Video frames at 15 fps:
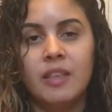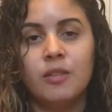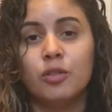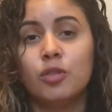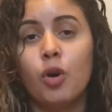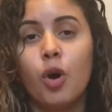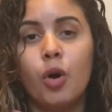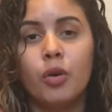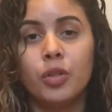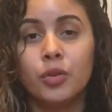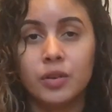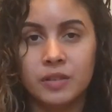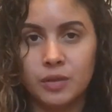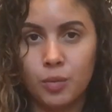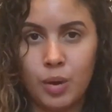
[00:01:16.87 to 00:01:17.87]
a whole other
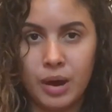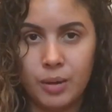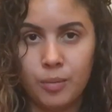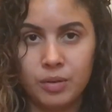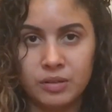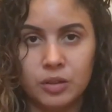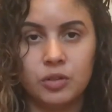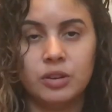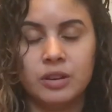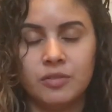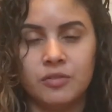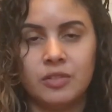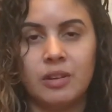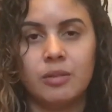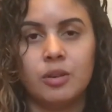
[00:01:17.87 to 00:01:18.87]
reason why I went to 3
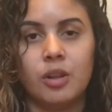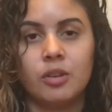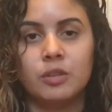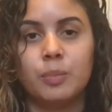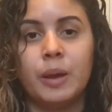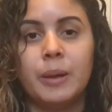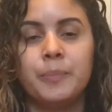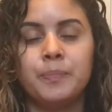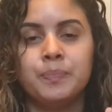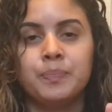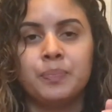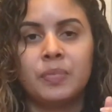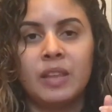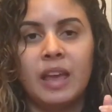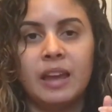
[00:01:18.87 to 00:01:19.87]
different Family Dollars, but
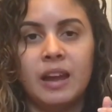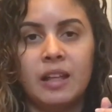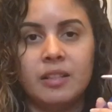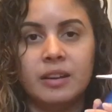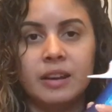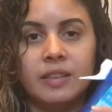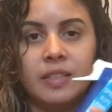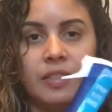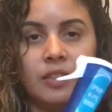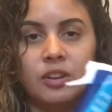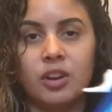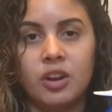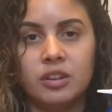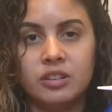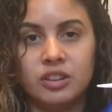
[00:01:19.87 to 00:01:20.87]
I got lucky that the
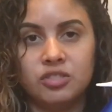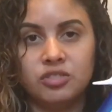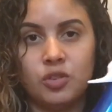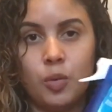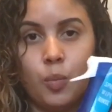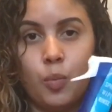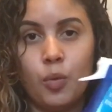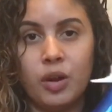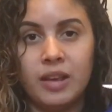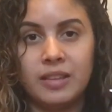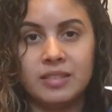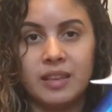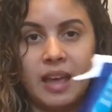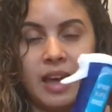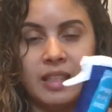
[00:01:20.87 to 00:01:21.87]
Dawn dish soap
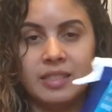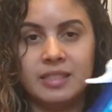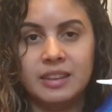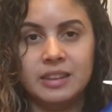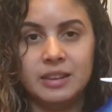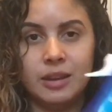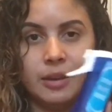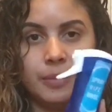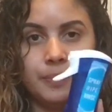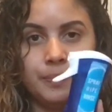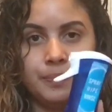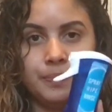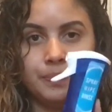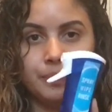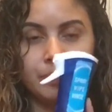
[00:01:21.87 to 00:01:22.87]
was at the
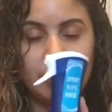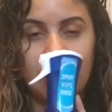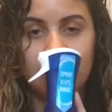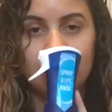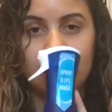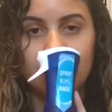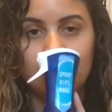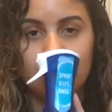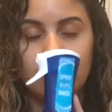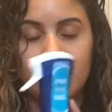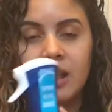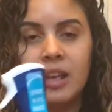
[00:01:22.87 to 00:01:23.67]
3rd one.